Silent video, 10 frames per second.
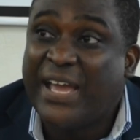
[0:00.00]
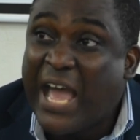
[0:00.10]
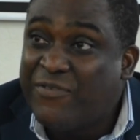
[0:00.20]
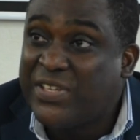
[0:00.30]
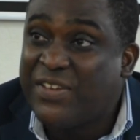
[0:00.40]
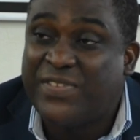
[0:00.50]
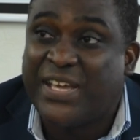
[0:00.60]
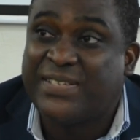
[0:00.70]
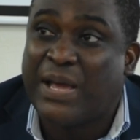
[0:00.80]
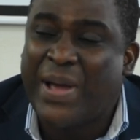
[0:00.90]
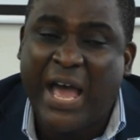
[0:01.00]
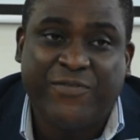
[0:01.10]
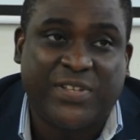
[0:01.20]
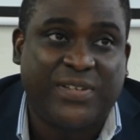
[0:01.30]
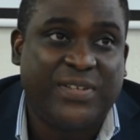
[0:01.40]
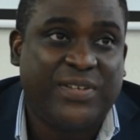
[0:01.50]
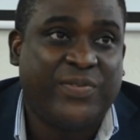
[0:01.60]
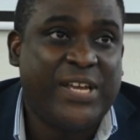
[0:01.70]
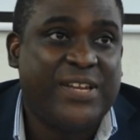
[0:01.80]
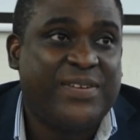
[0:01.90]
I have to give the example, have to,
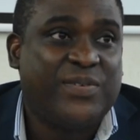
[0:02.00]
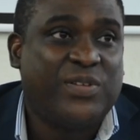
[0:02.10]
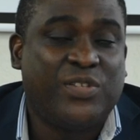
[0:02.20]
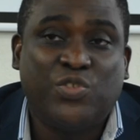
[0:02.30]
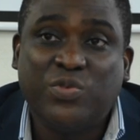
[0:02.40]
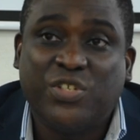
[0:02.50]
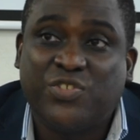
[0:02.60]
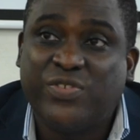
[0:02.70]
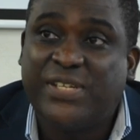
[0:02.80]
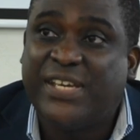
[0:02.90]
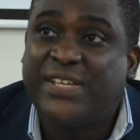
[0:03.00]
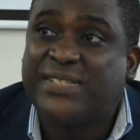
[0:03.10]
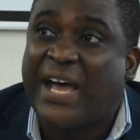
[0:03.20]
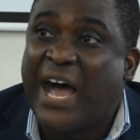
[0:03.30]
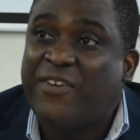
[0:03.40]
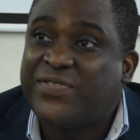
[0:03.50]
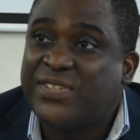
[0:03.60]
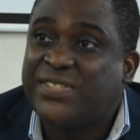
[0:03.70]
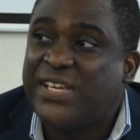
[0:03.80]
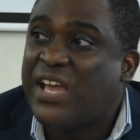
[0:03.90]
right? In 2 to 3 days after
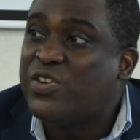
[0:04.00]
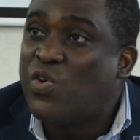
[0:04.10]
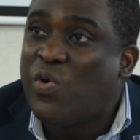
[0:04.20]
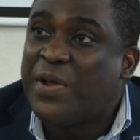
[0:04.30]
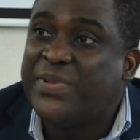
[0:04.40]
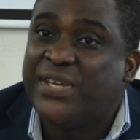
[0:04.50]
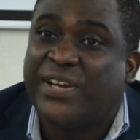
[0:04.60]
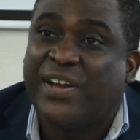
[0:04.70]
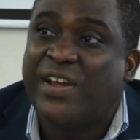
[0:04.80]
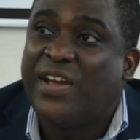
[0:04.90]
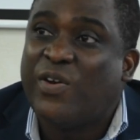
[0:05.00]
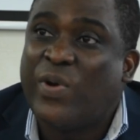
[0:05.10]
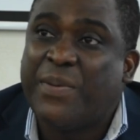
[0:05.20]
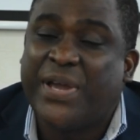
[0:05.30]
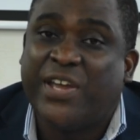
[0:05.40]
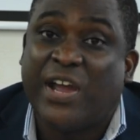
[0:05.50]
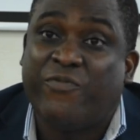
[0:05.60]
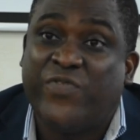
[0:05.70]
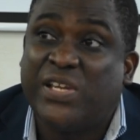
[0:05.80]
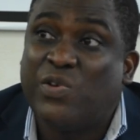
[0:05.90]
saying, I don't want to be here, why am I here? I'm
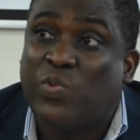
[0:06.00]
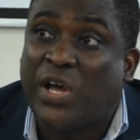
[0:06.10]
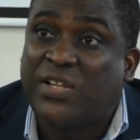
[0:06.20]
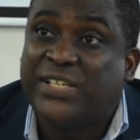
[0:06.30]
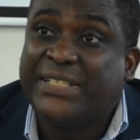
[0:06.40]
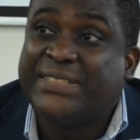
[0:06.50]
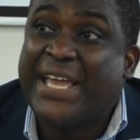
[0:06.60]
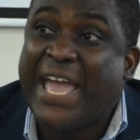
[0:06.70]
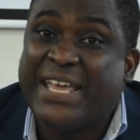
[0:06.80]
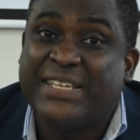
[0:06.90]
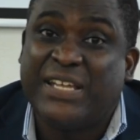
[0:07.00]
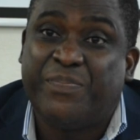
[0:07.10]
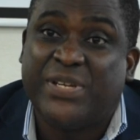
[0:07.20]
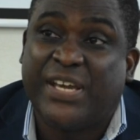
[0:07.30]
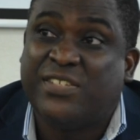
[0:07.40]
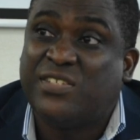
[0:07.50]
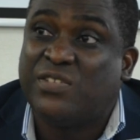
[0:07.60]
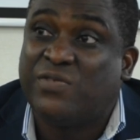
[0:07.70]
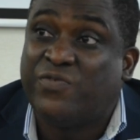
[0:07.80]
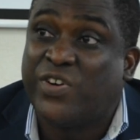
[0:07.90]
feeling well, they ended up in
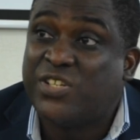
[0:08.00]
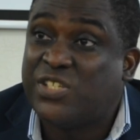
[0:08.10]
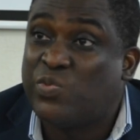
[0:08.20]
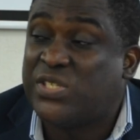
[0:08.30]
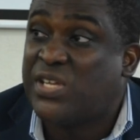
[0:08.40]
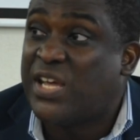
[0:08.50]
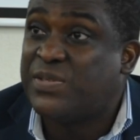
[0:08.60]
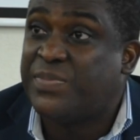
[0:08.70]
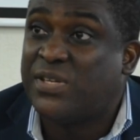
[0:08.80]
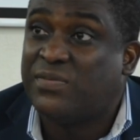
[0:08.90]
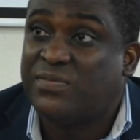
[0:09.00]
ICU. First, it was the husband.